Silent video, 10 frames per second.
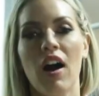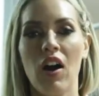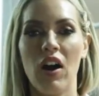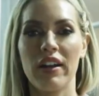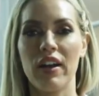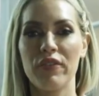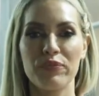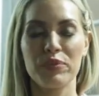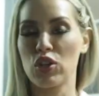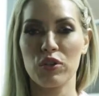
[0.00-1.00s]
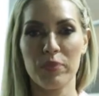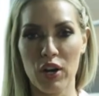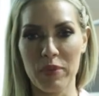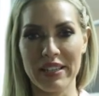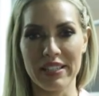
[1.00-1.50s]
on a certain
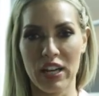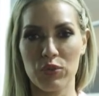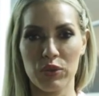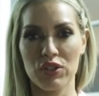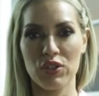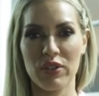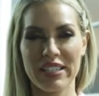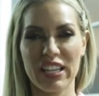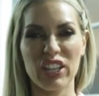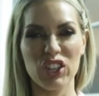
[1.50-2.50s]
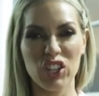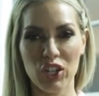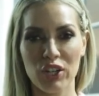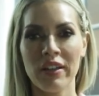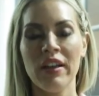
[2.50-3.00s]
part of my schedule so you guys can
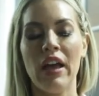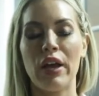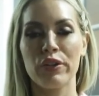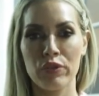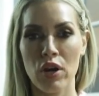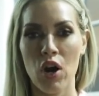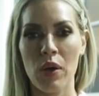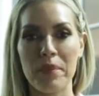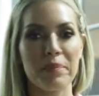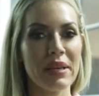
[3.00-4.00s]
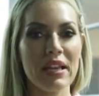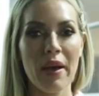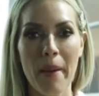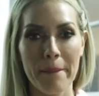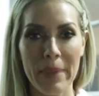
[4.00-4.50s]
learn and grow and
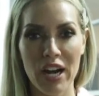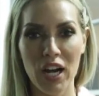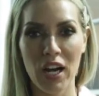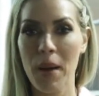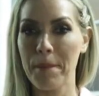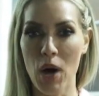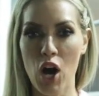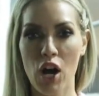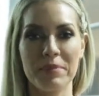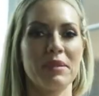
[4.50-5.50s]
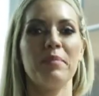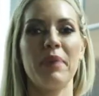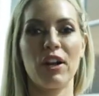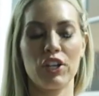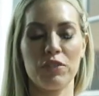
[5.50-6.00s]
be better moms and
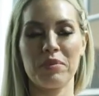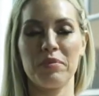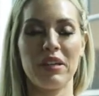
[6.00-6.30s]
better human